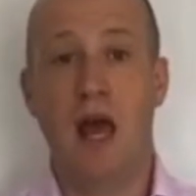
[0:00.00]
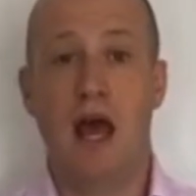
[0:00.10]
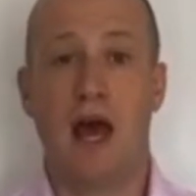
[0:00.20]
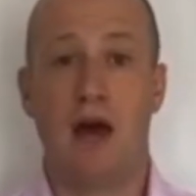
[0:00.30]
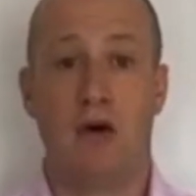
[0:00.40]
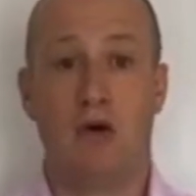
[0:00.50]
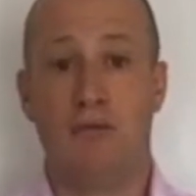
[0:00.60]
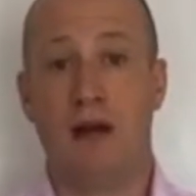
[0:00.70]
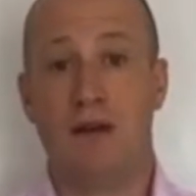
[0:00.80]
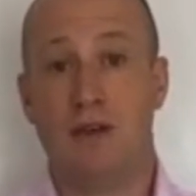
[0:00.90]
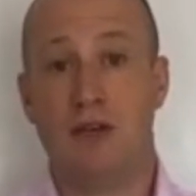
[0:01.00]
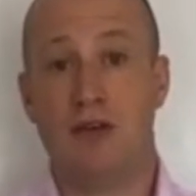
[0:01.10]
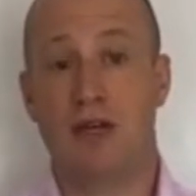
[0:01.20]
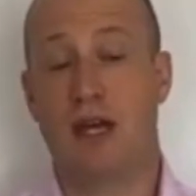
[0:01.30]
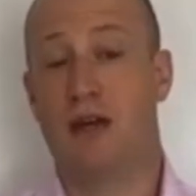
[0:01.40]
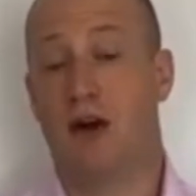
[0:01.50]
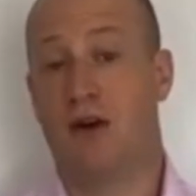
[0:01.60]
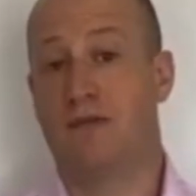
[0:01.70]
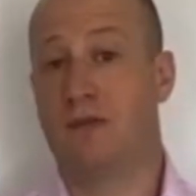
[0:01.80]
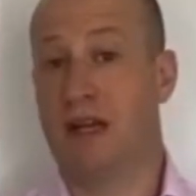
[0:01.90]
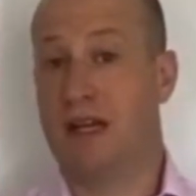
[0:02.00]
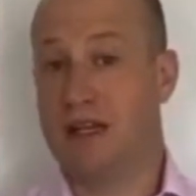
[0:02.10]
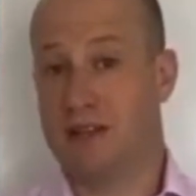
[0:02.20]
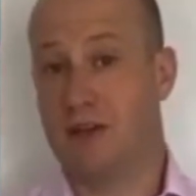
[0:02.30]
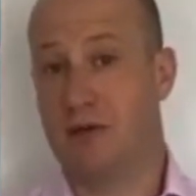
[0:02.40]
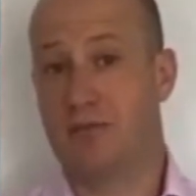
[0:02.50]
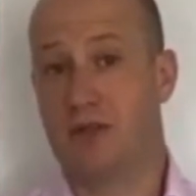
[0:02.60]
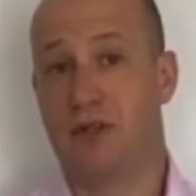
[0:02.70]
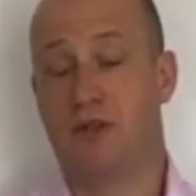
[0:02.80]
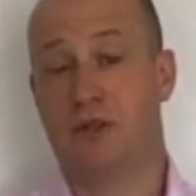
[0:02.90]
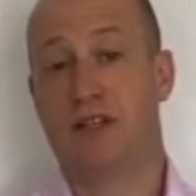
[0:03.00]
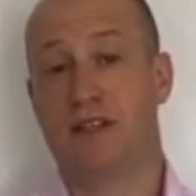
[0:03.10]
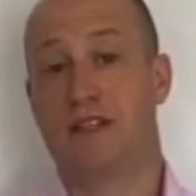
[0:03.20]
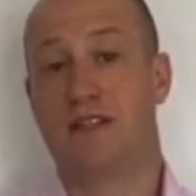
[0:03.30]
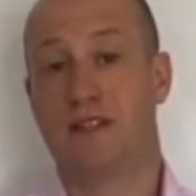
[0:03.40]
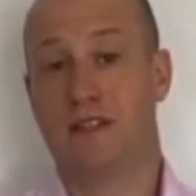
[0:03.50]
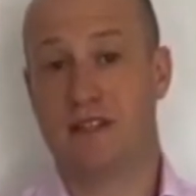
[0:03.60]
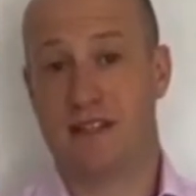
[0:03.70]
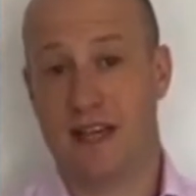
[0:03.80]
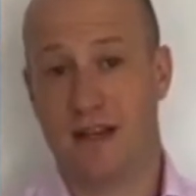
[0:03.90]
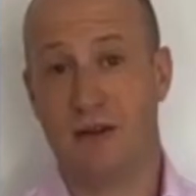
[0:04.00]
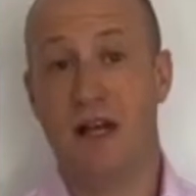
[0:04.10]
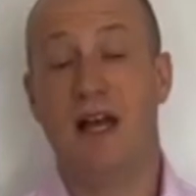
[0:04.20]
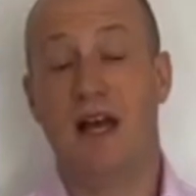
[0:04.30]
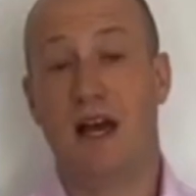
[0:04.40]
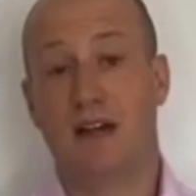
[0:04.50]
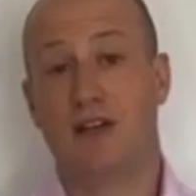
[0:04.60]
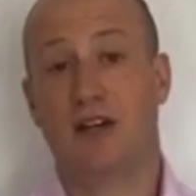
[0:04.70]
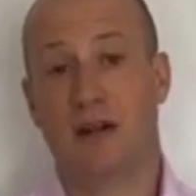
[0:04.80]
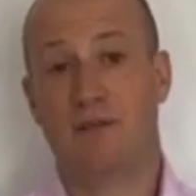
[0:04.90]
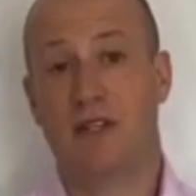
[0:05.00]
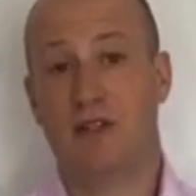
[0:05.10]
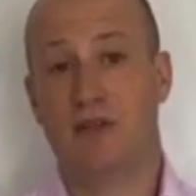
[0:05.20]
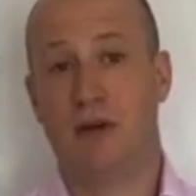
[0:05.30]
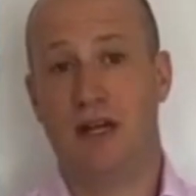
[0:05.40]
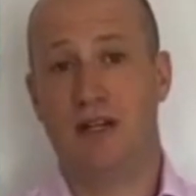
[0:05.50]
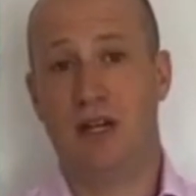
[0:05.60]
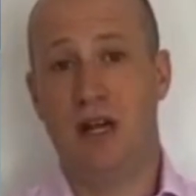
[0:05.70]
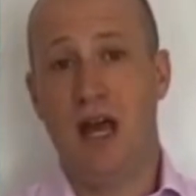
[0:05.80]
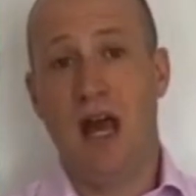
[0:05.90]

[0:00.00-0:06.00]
or maybe you can offer a lease option or an assisted sale type situation,